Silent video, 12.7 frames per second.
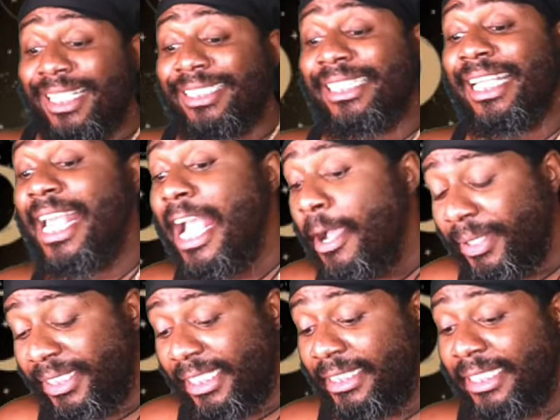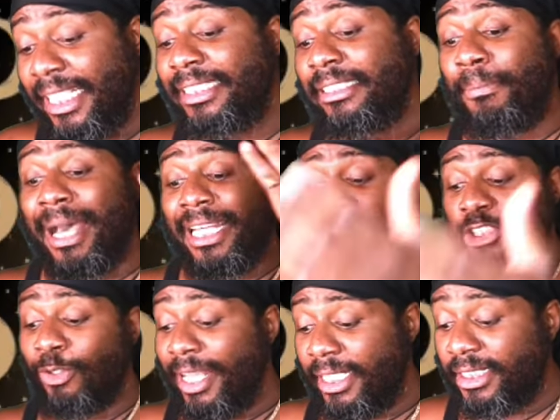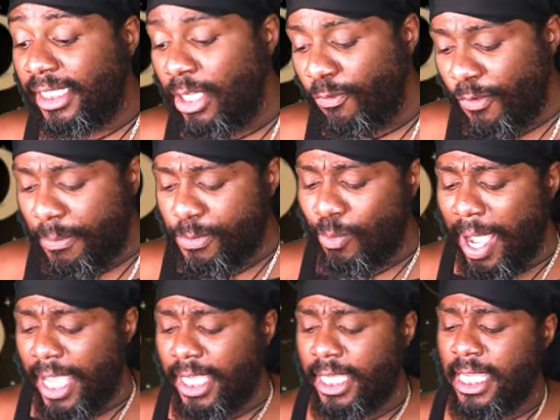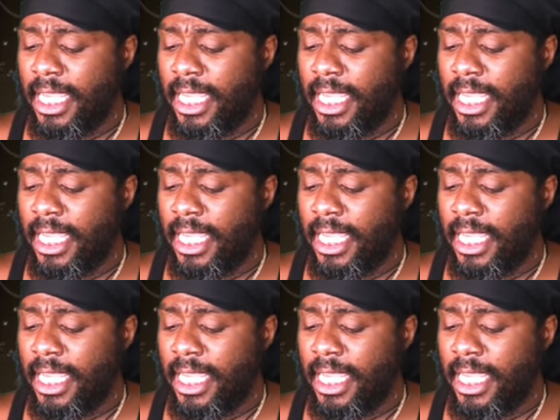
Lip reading: this inheritance that somebody is trying to steal from you, right?